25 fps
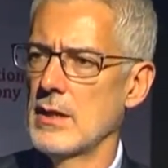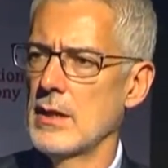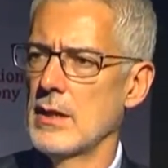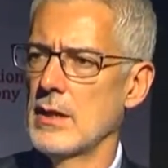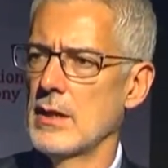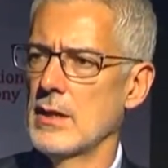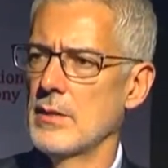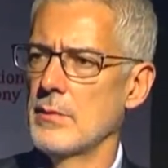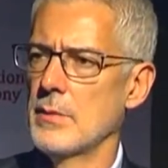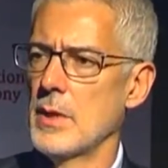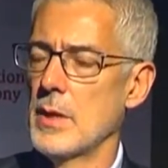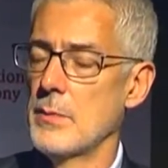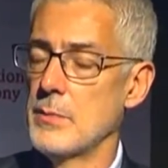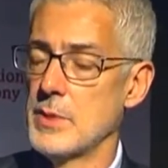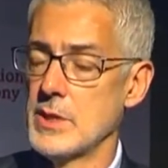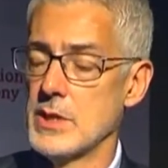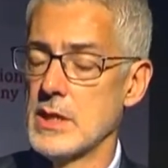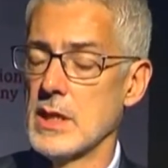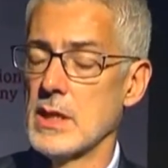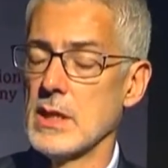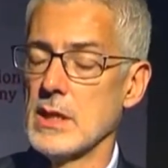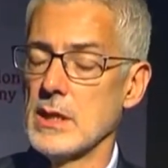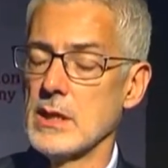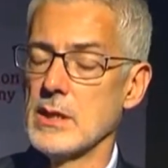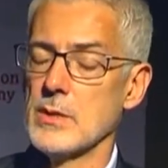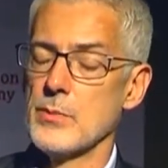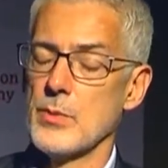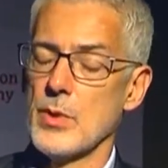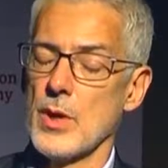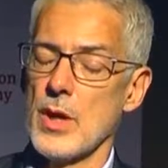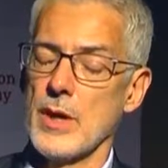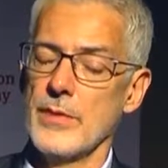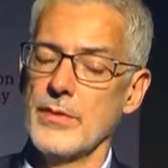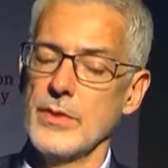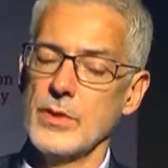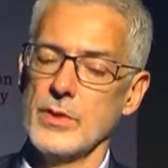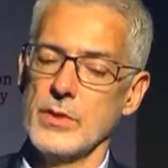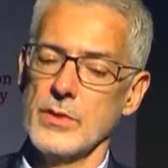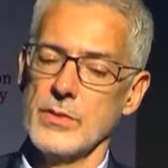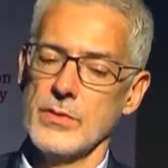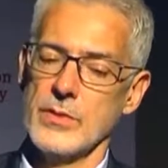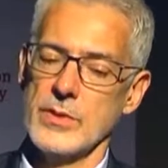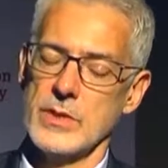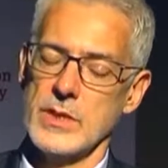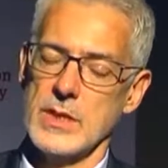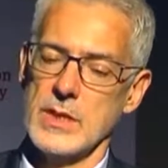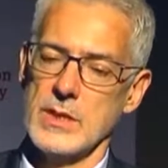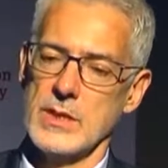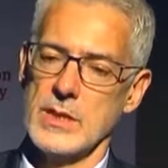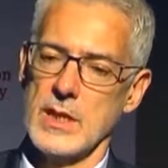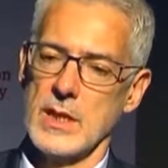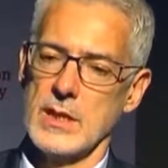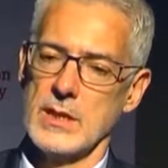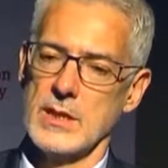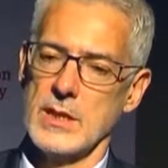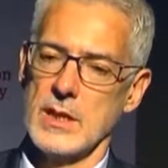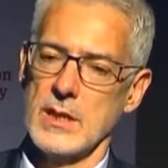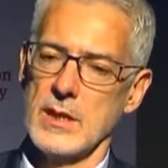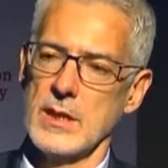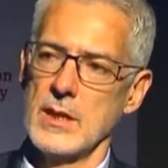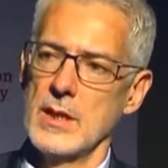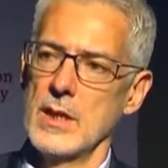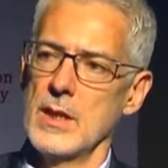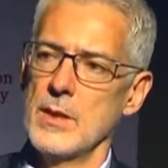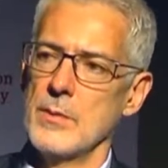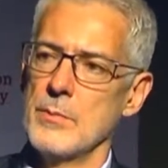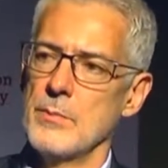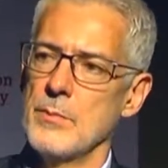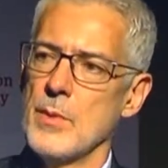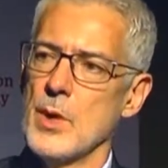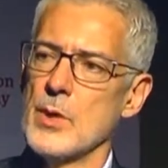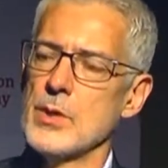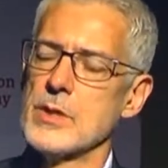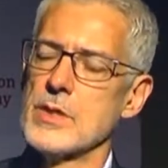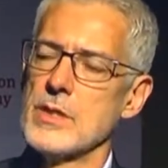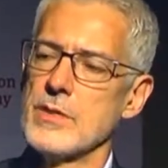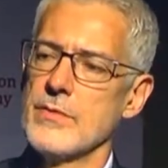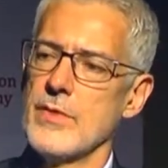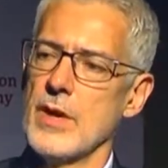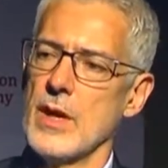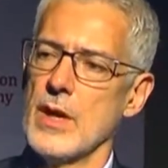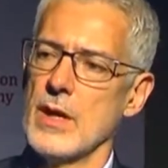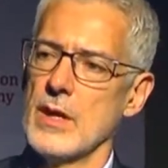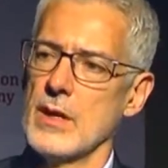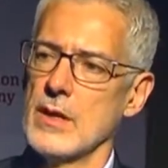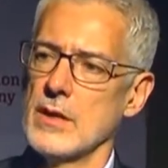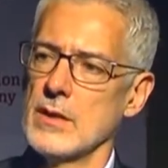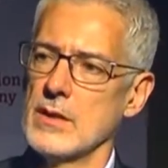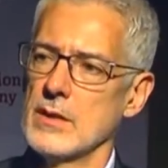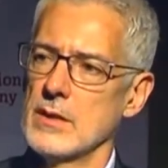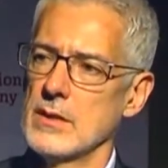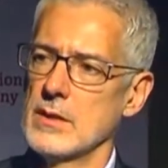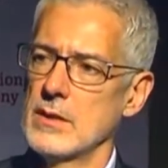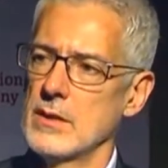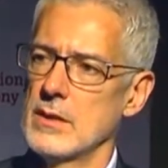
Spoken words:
and particularly in the private university sector, most of our